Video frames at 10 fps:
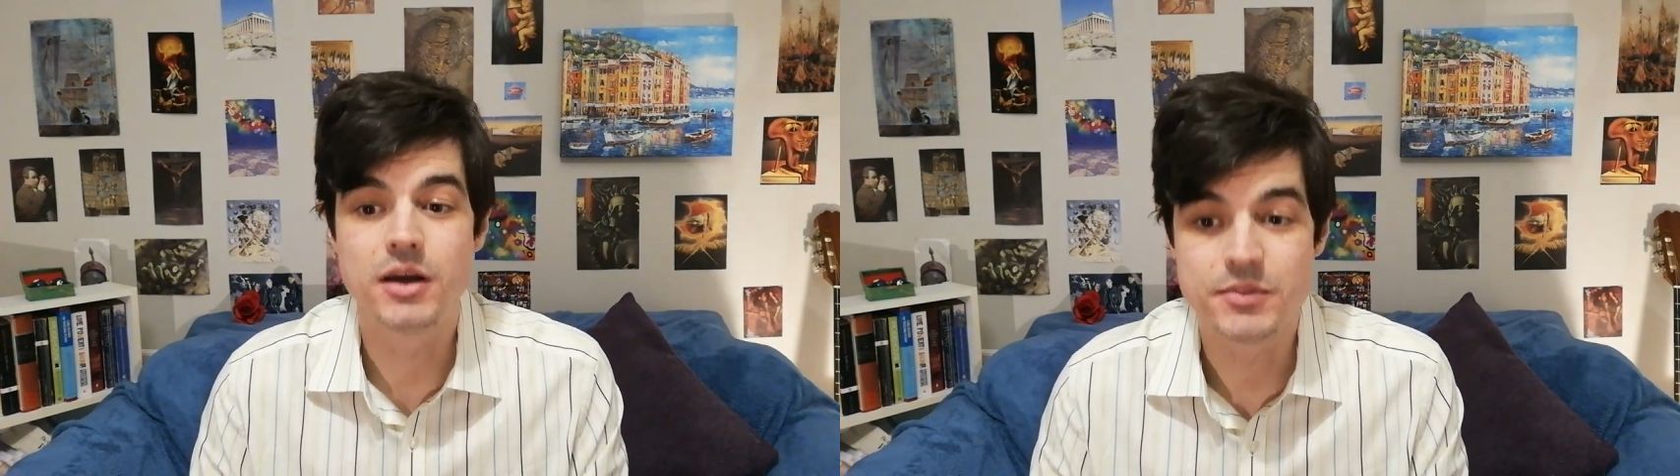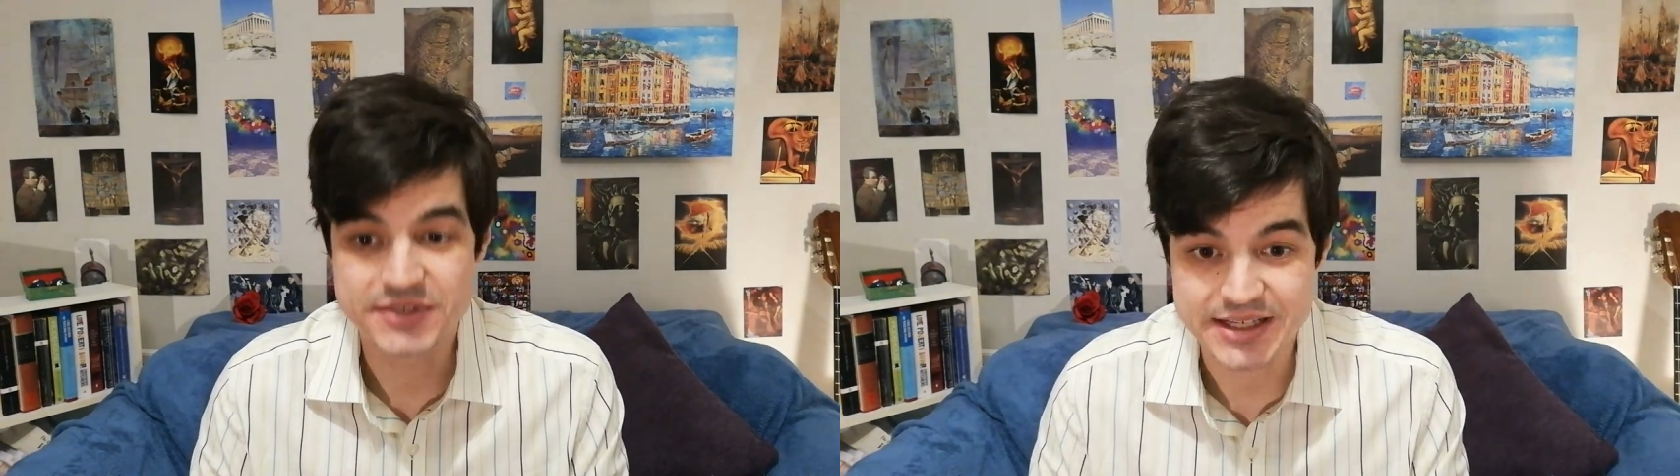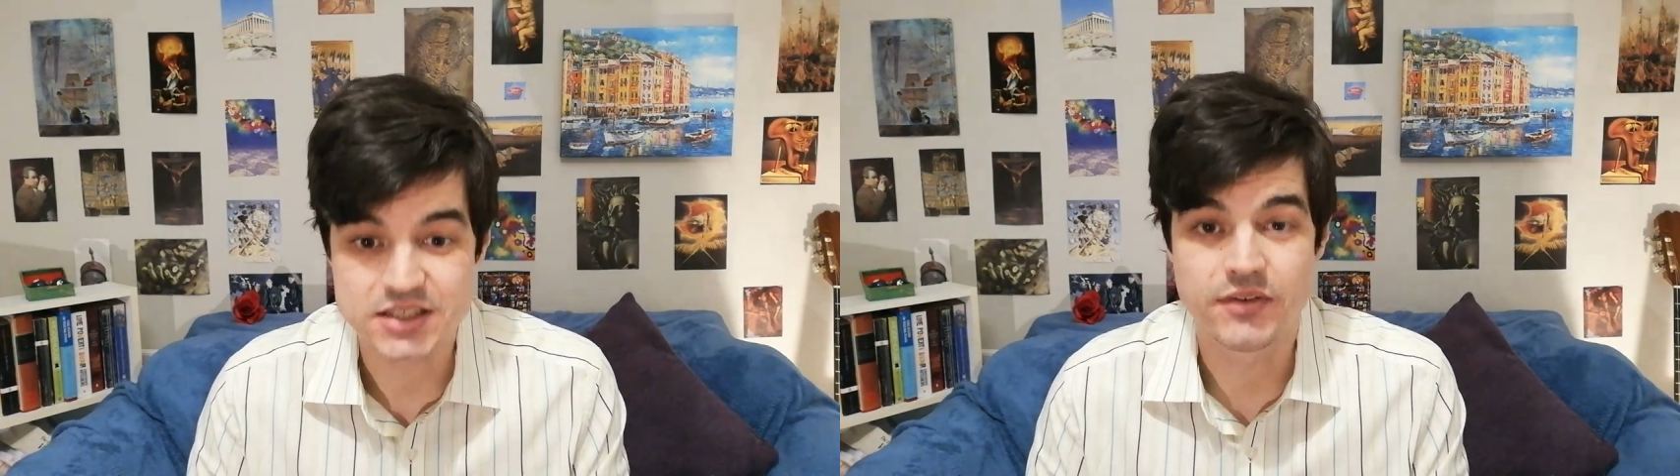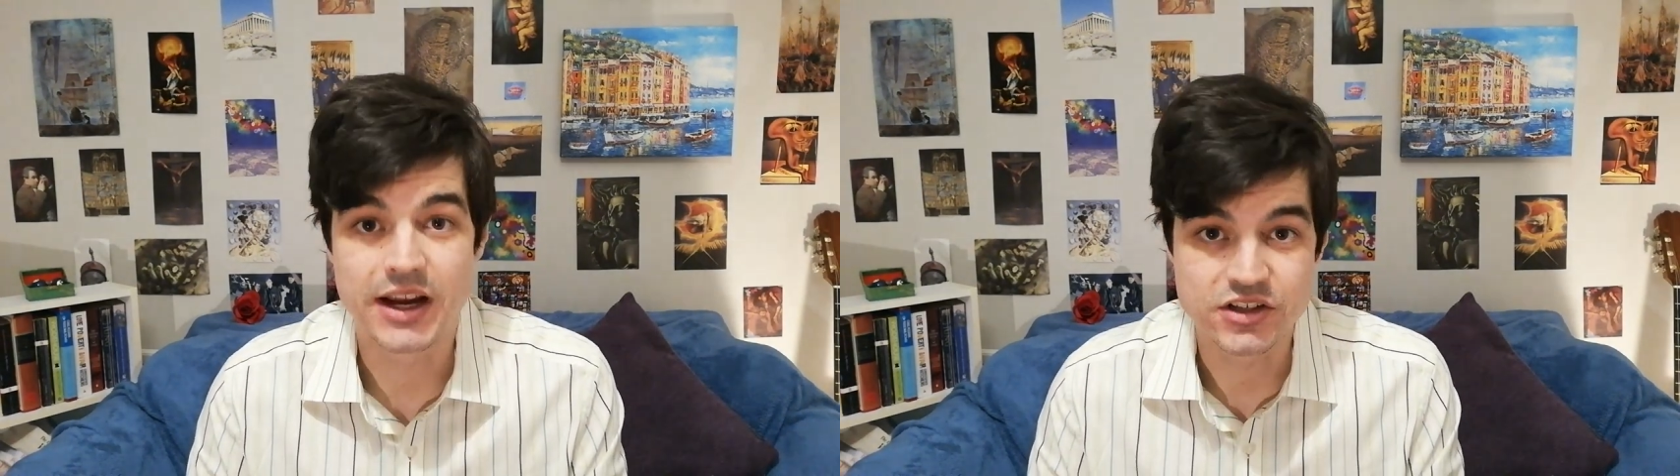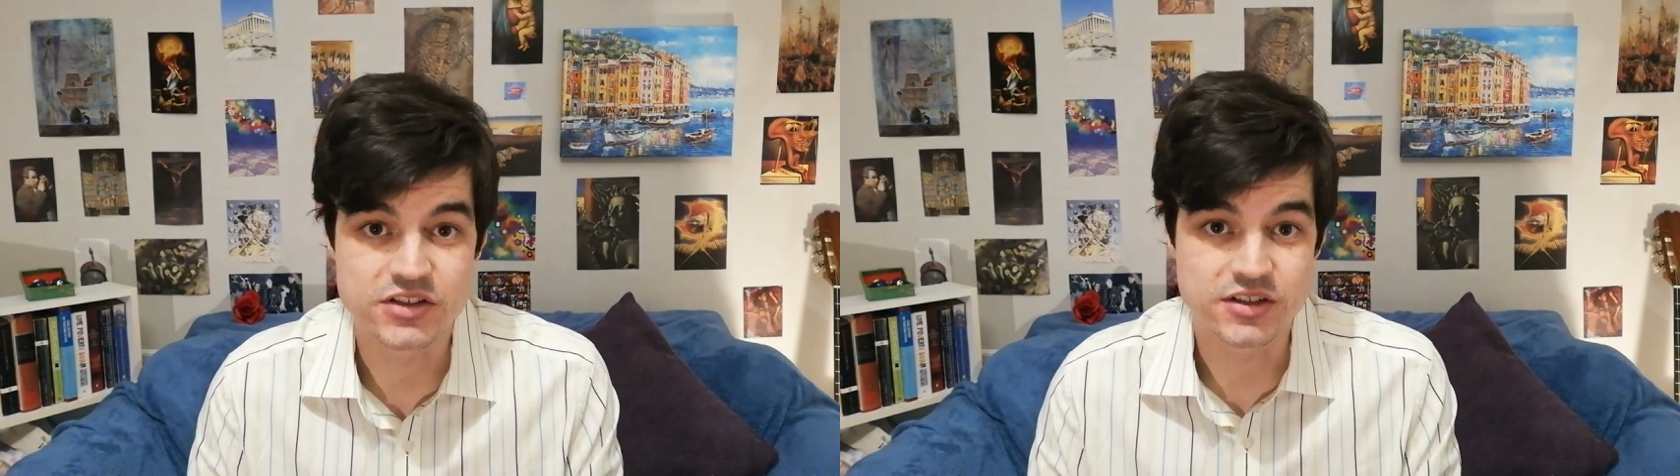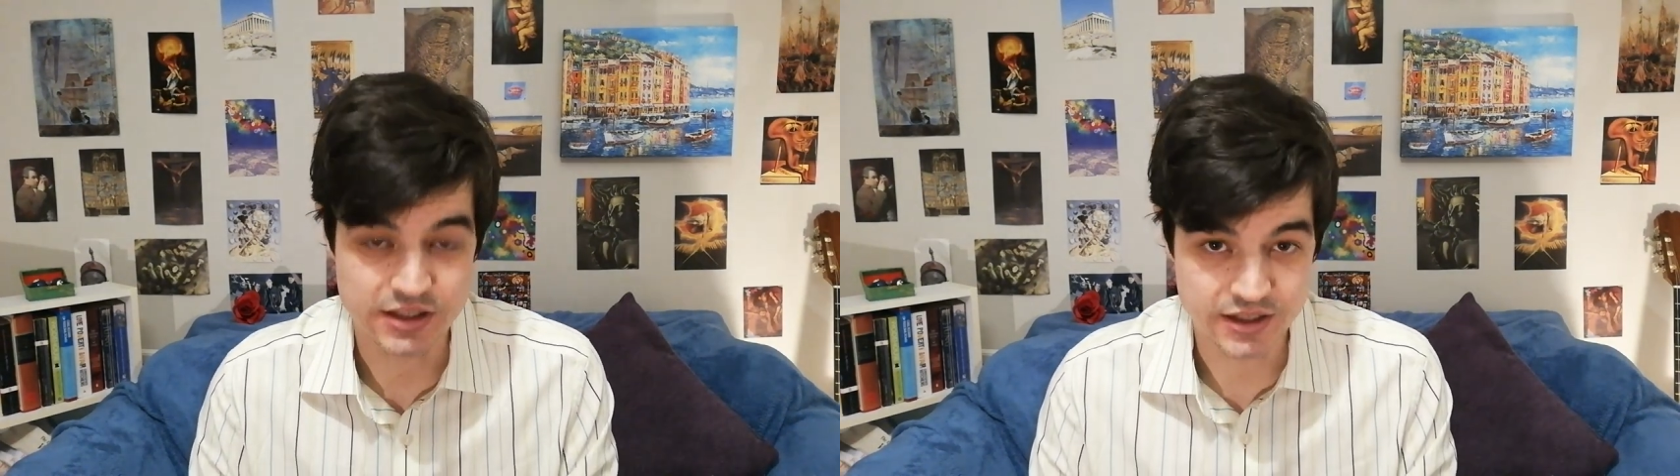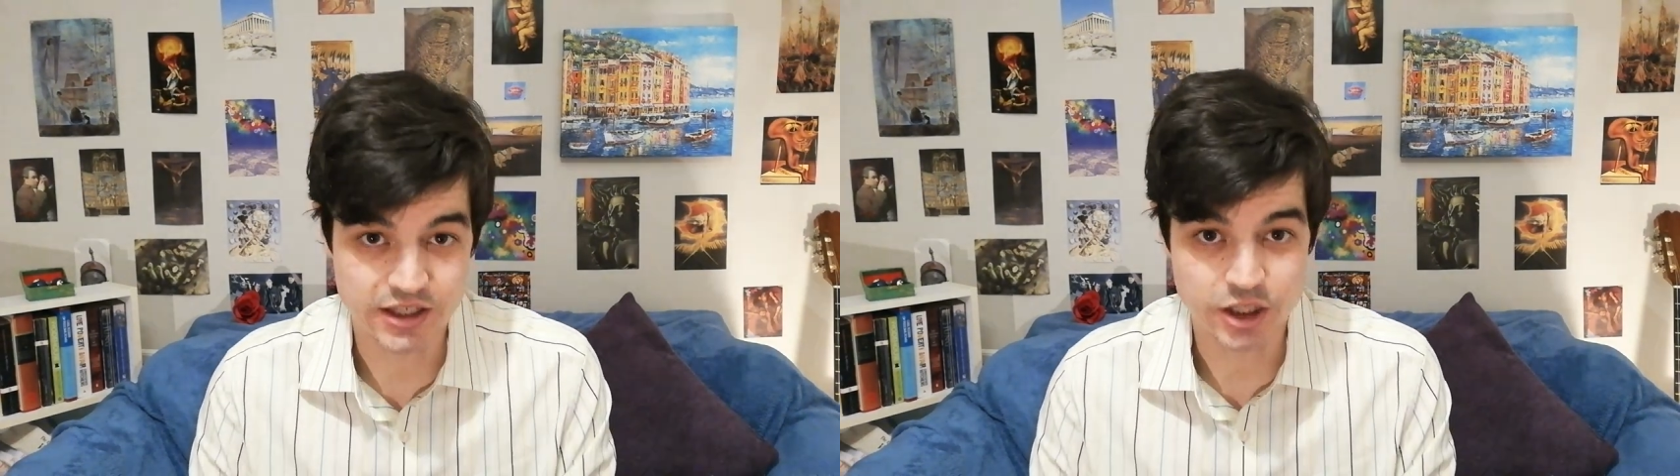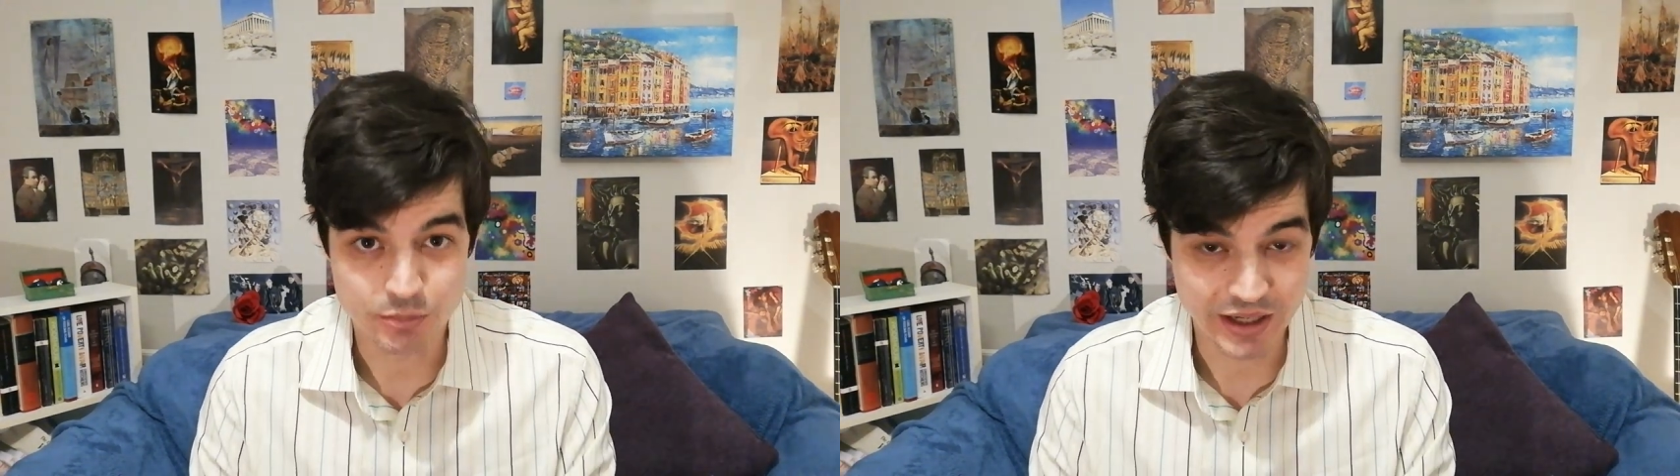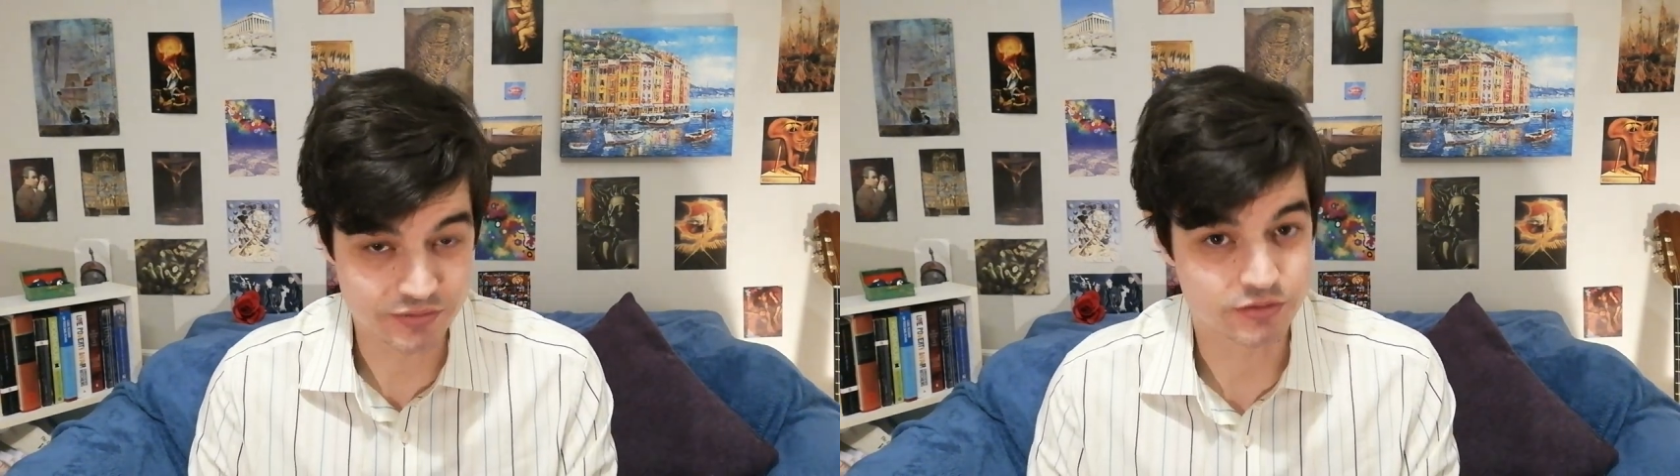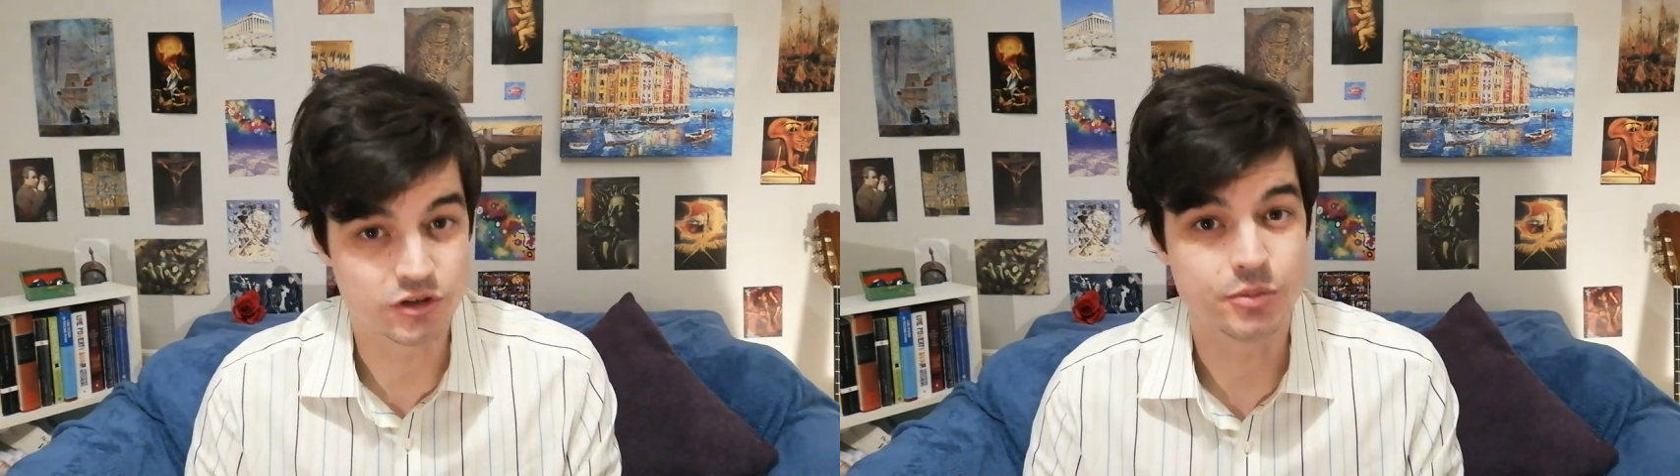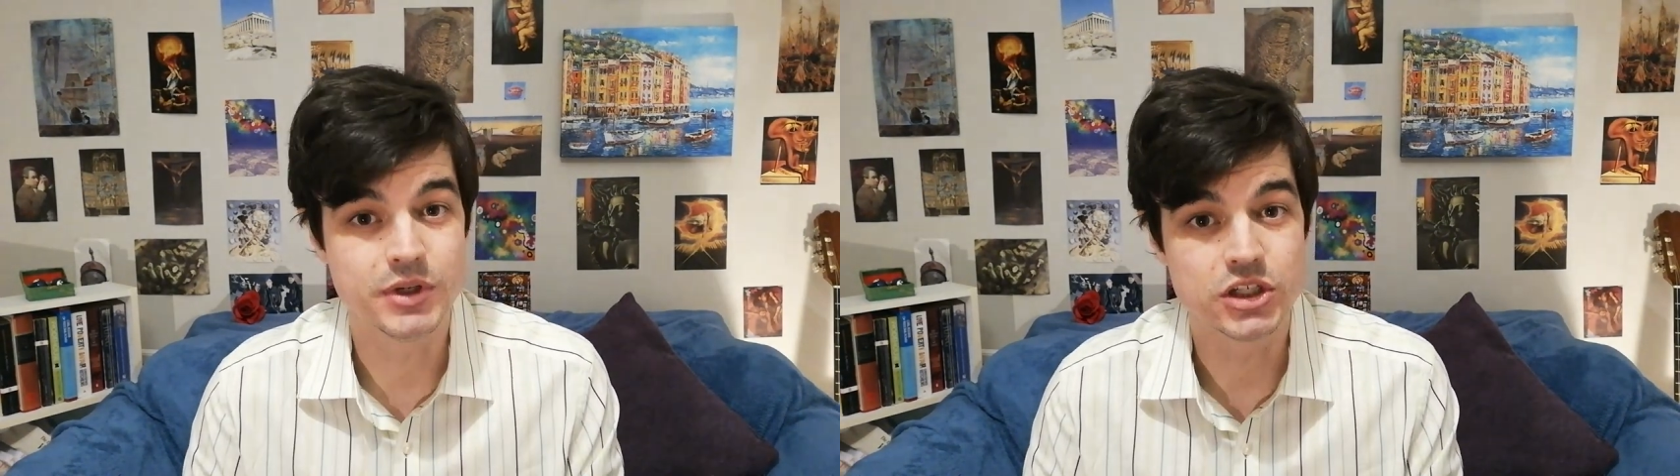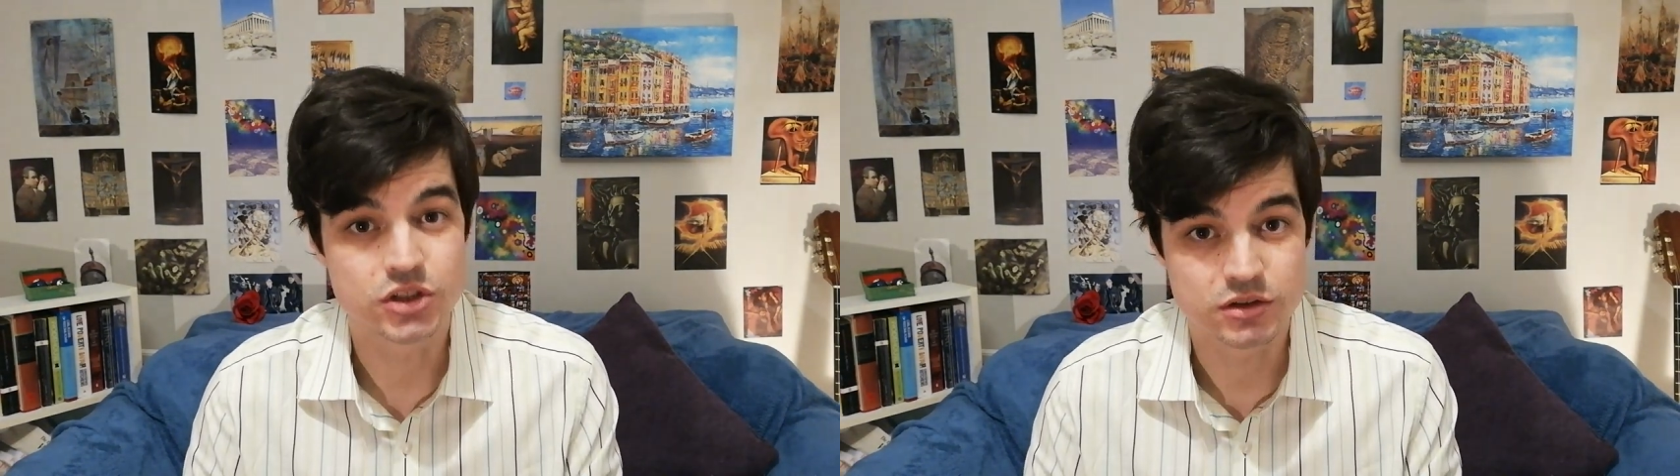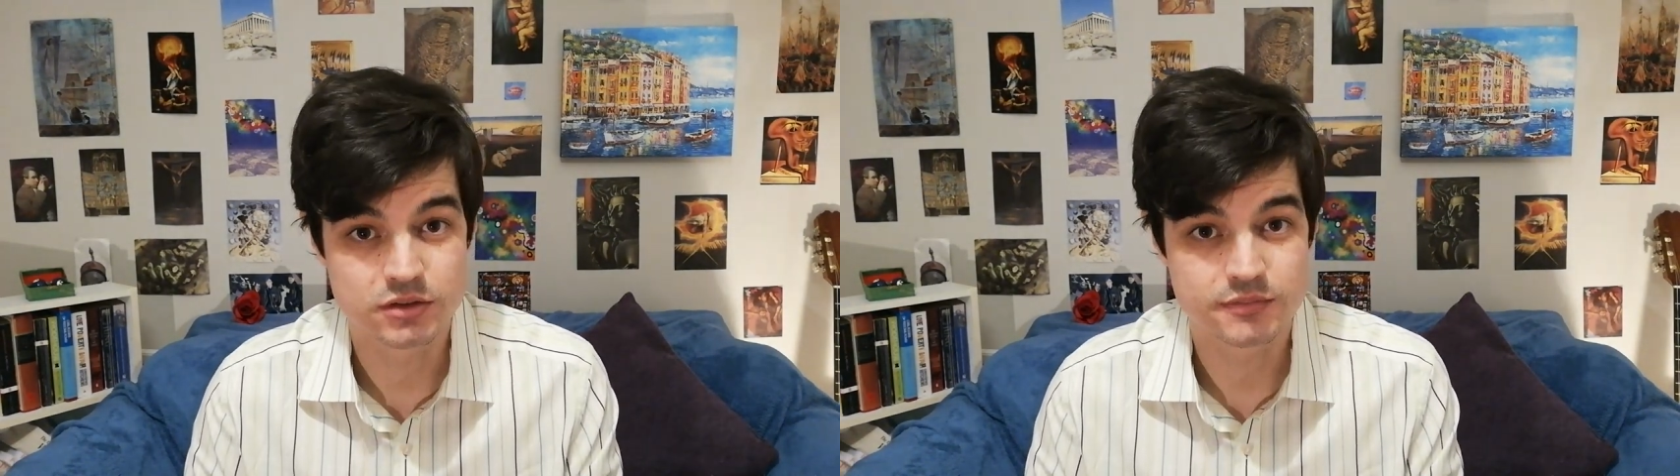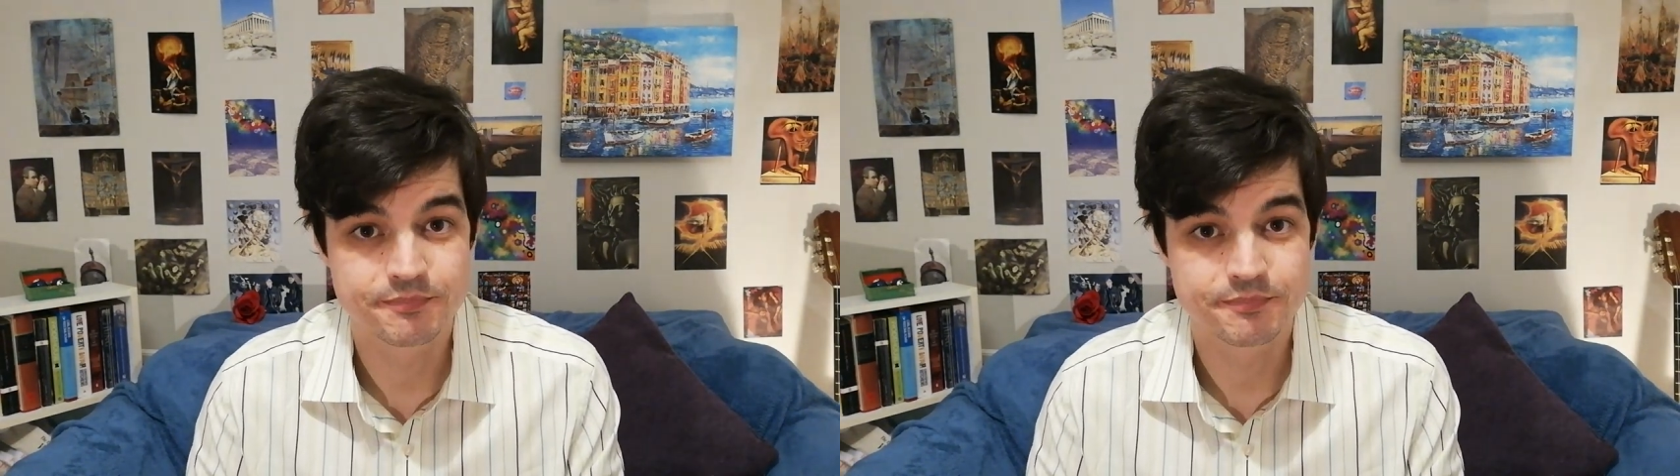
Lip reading: obsessive anxious thinking and painful rumination.